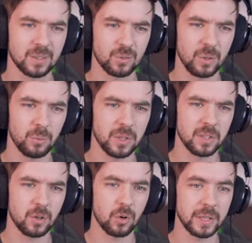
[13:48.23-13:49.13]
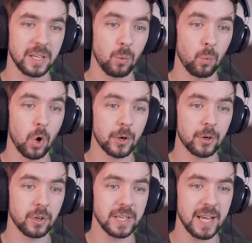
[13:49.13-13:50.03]
Oh, you wanted it. Or I can get
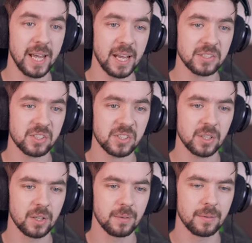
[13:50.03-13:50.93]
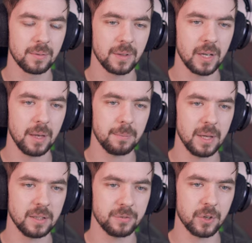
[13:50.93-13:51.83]
water. Yes. I
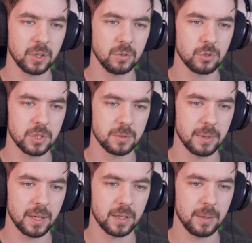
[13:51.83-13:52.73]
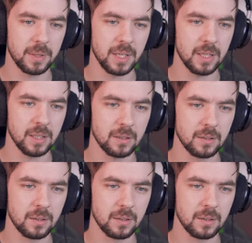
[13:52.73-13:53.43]
made the fucking nutrition pack. I'm an idiot.